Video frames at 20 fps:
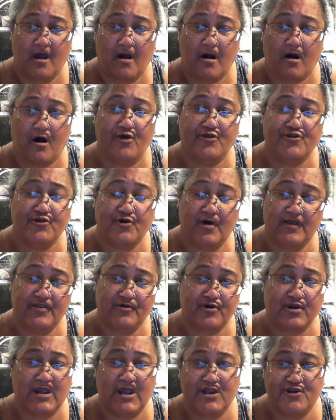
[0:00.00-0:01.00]
Also, other
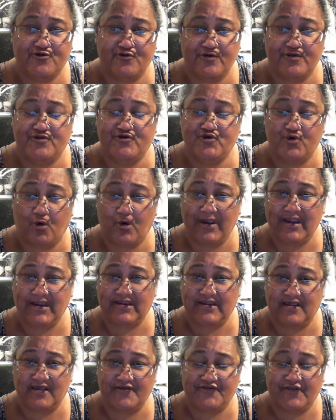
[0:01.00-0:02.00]
countries joined
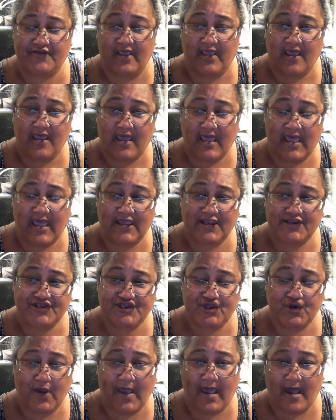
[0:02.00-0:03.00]
us
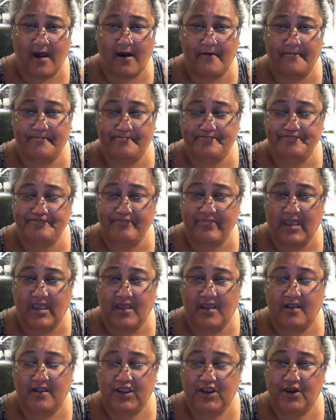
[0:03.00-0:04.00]
to help,
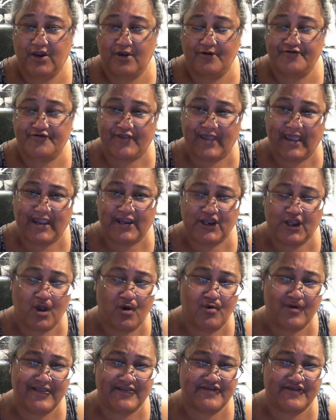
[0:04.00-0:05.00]
say no
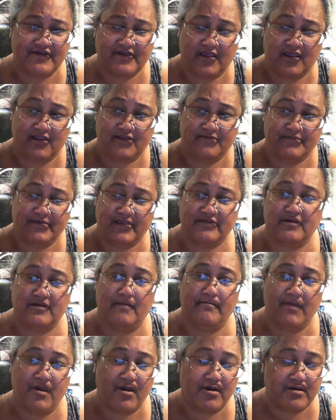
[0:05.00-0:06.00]
against guns, because
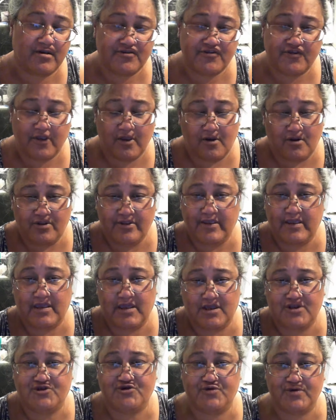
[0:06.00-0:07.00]
America is the only
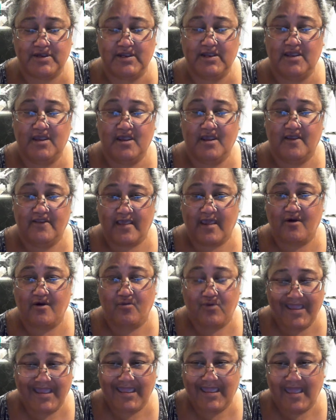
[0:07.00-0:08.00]
country that
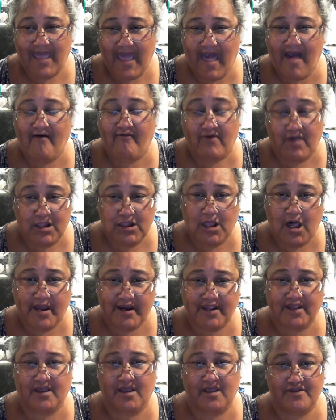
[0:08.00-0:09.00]
we have a lot
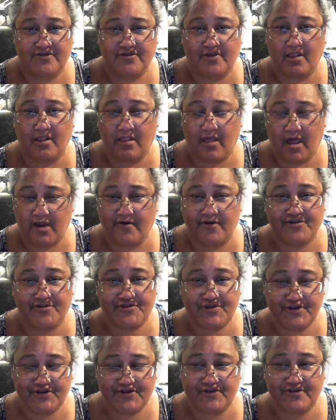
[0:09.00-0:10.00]
of guns. A lot of our
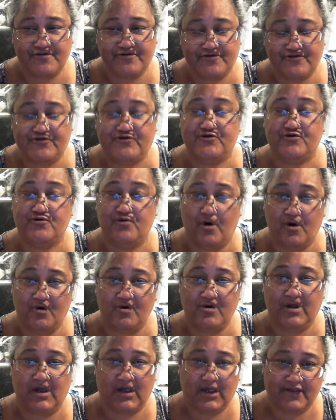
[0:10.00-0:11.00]
citizens do own
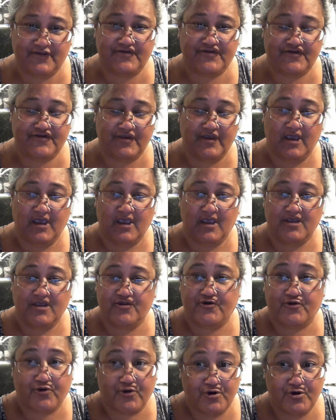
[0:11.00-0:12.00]
guns.
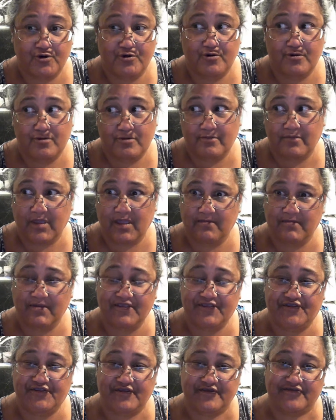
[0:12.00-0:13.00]
True, maybe
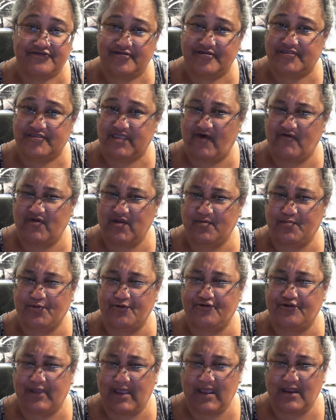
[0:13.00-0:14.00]

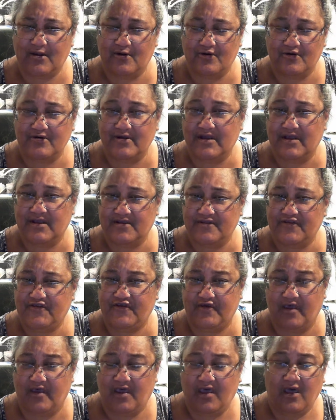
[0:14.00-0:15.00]
60-70% own
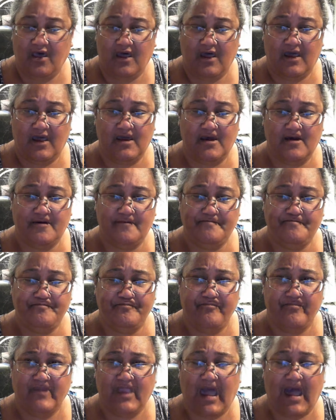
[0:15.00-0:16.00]
guns.
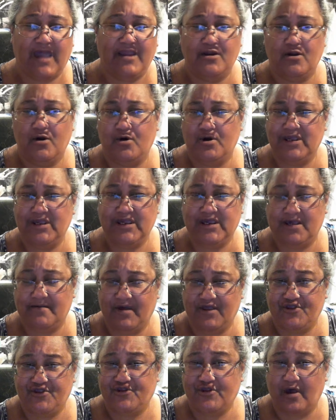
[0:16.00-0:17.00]
I don't own a gun
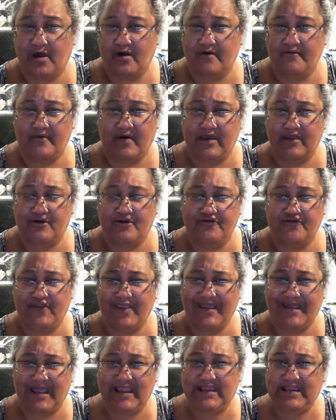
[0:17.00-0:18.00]
myself. I don't
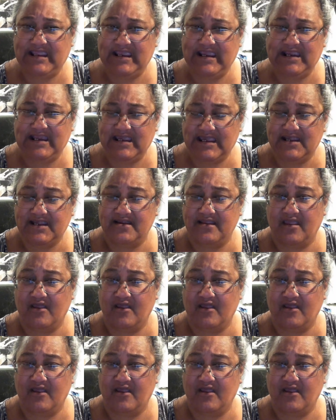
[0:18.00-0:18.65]
think I need it.